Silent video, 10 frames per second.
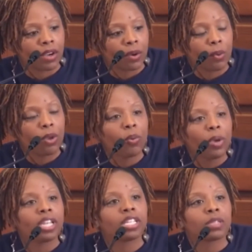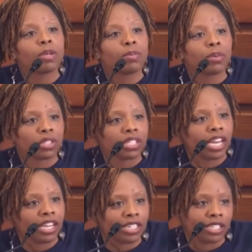we witness people's
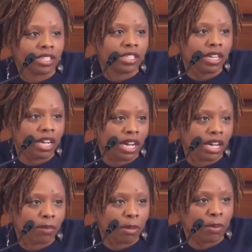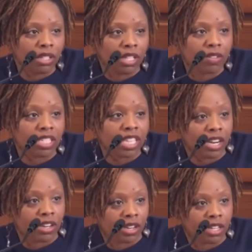terror. Uh, people live in
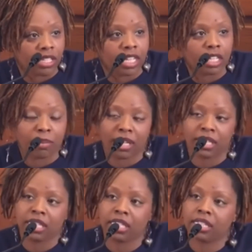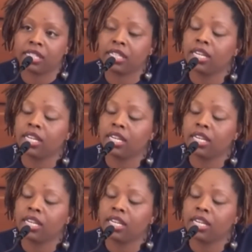terror on a daily basis.